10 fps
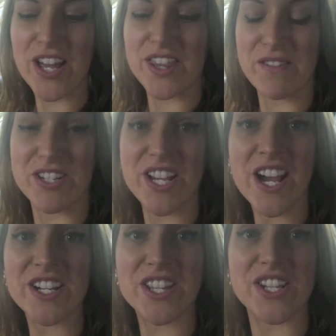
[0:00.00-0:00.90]
they
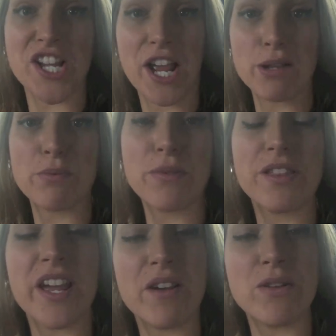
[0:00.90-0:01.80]
return to the shape
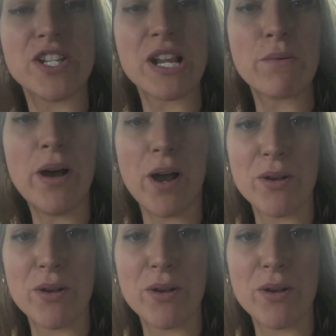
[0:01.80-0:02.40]
that they originally were,